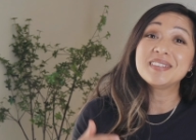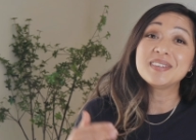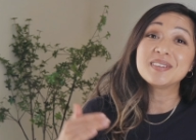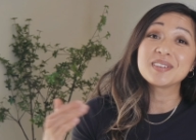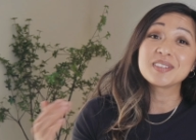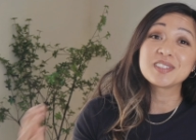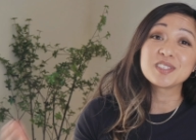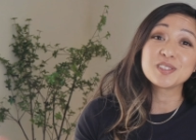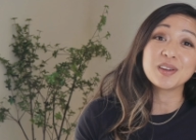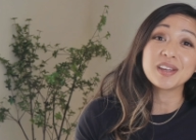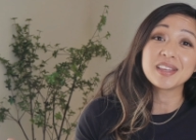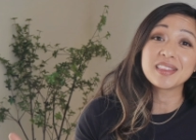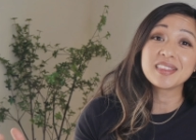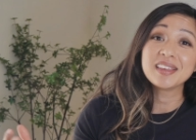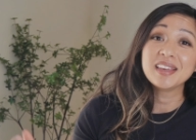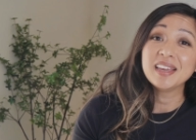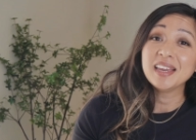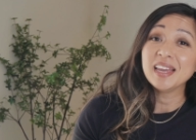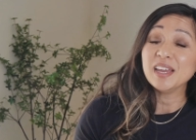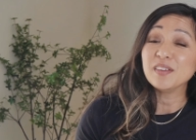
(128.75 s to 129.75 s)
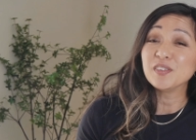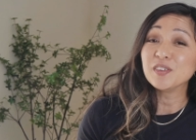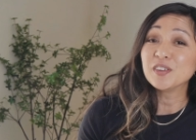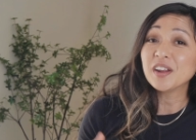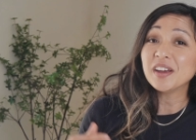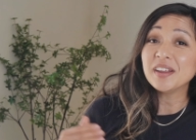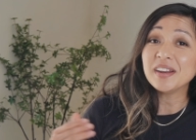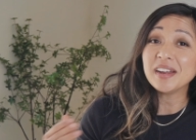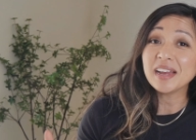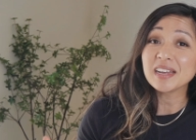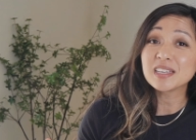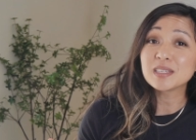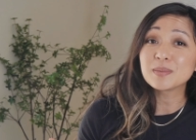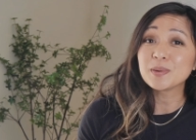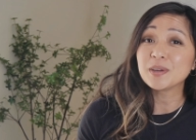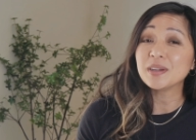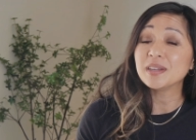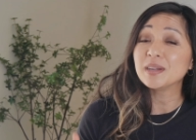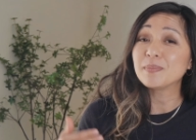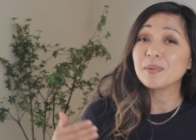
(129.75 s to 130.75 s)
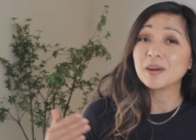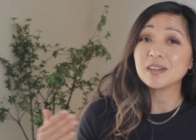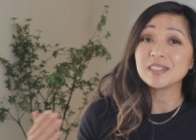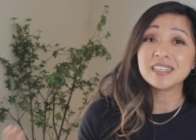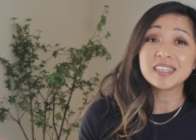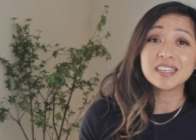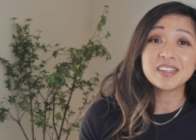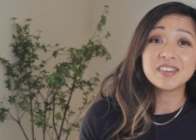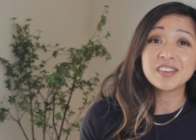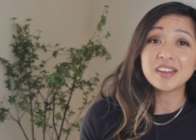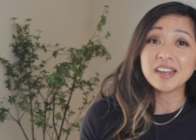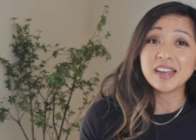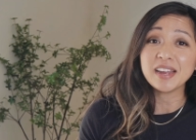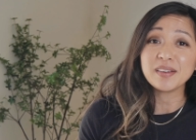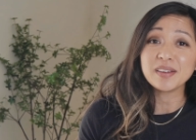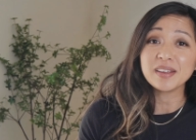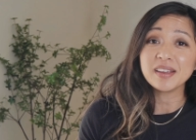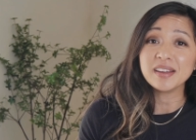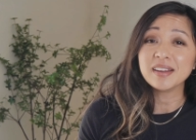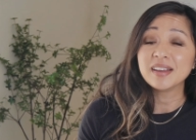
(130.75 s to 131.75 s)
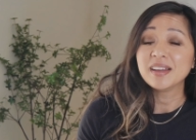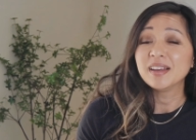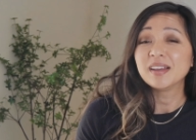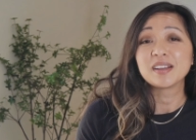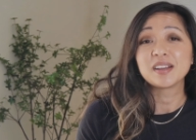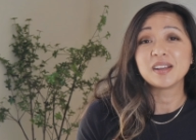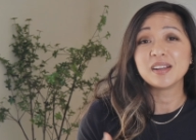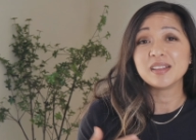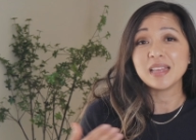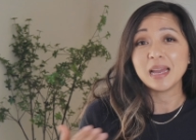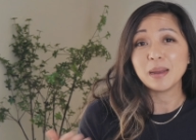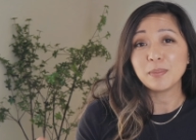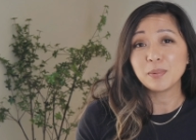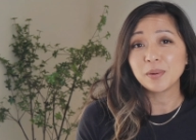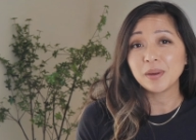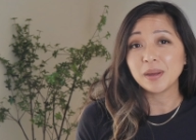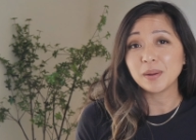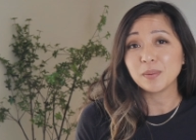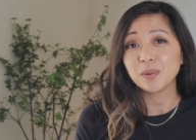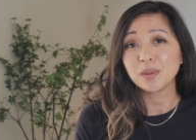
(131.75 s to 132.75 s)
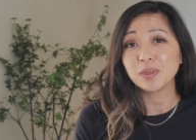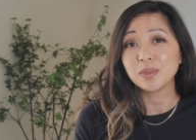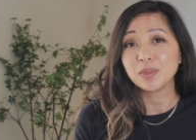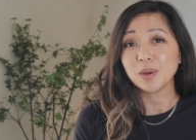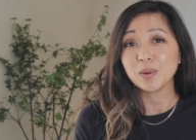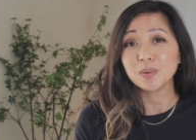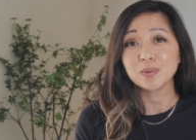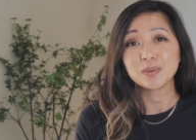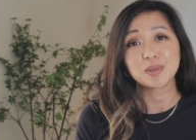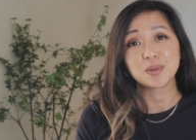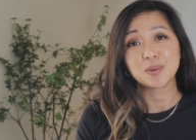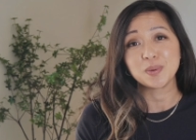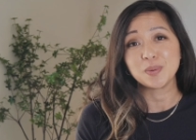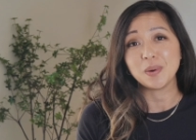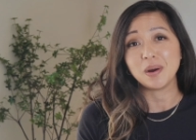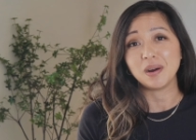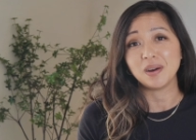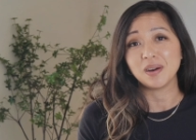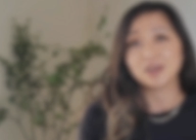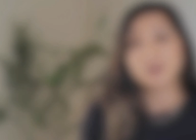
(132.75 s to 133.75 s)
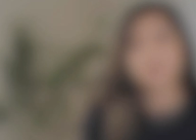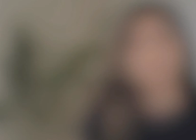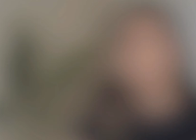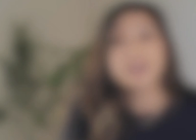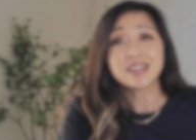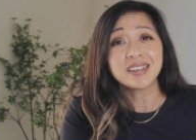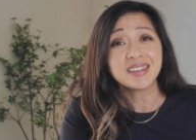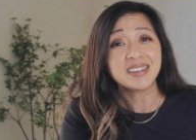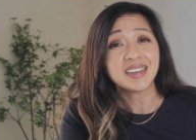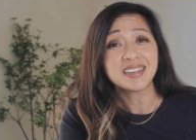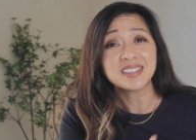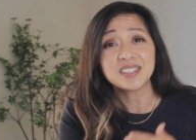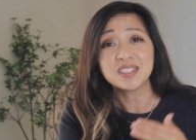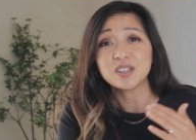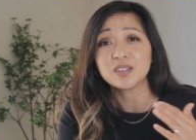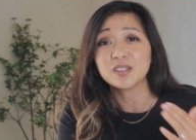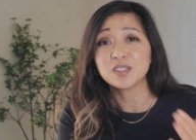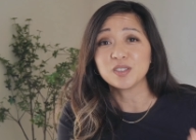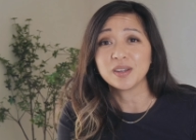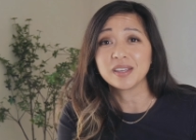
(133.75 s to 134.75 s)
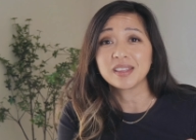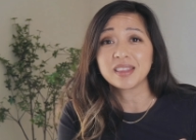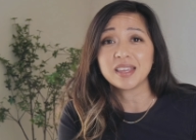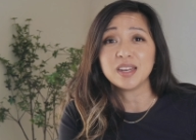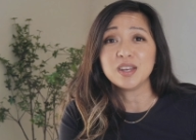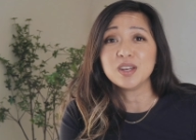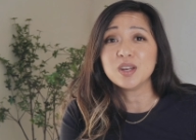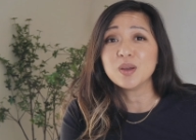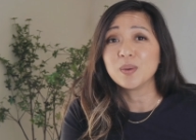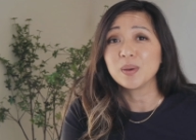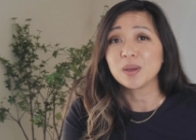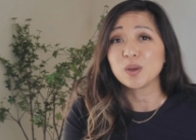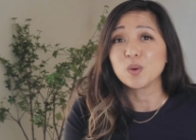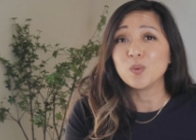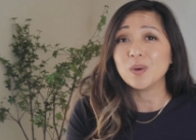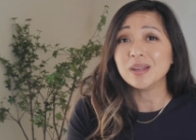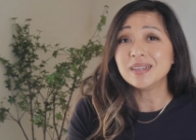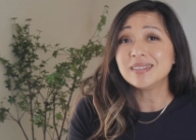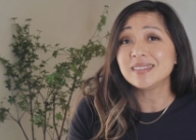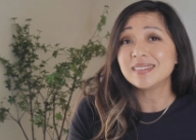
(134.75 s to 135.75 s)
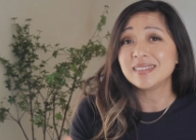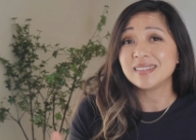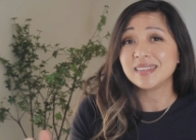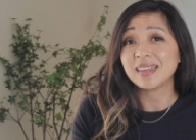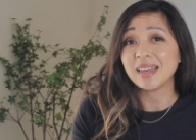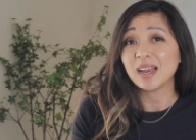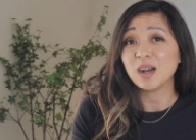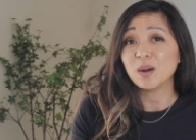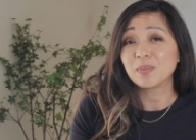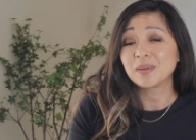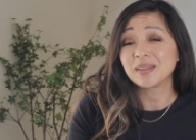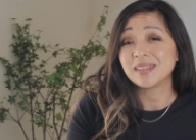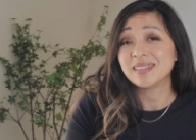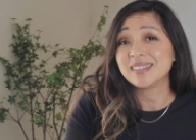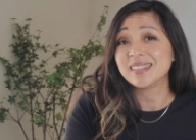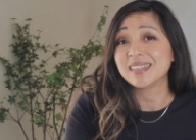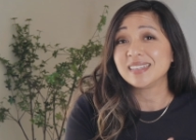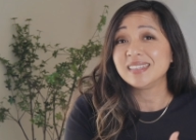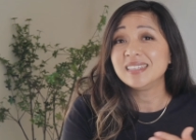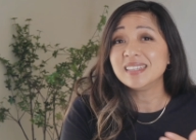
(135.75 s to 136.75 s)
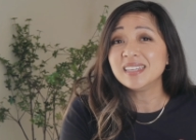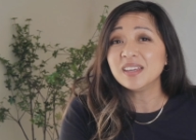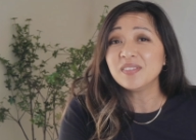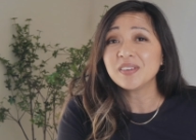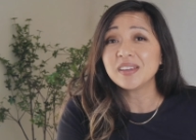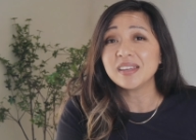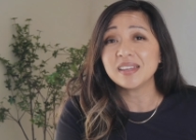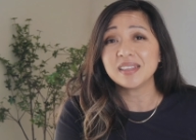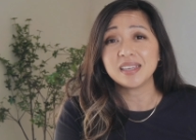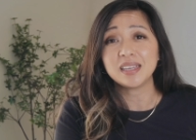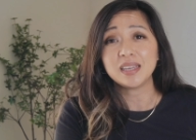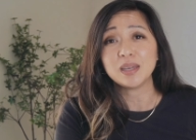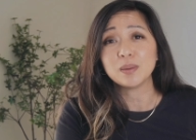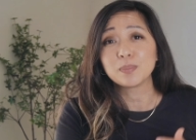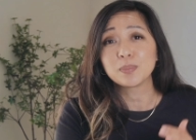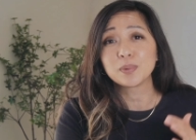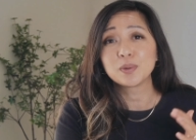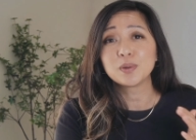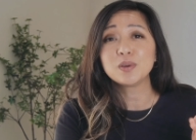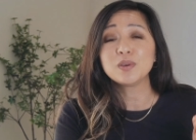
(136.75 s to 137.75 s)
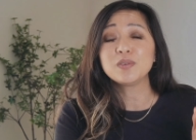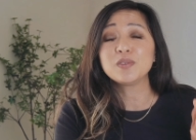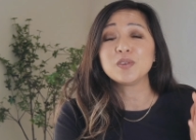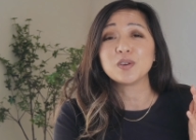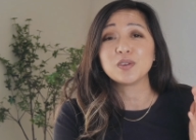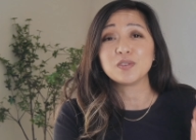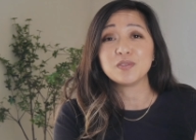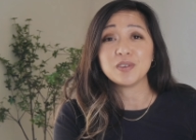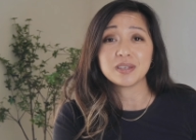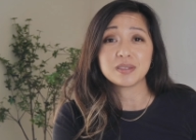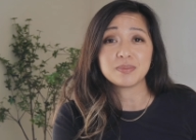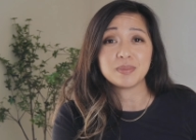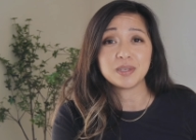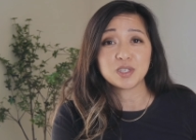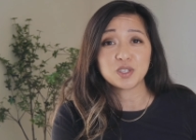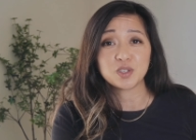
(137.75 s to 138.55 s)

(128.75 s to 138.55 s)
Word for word: to your strength. If you're not an expert in a particular area, collaborate with those who are. Recognizing your strength and knowing when to seek help can significantly improve your investment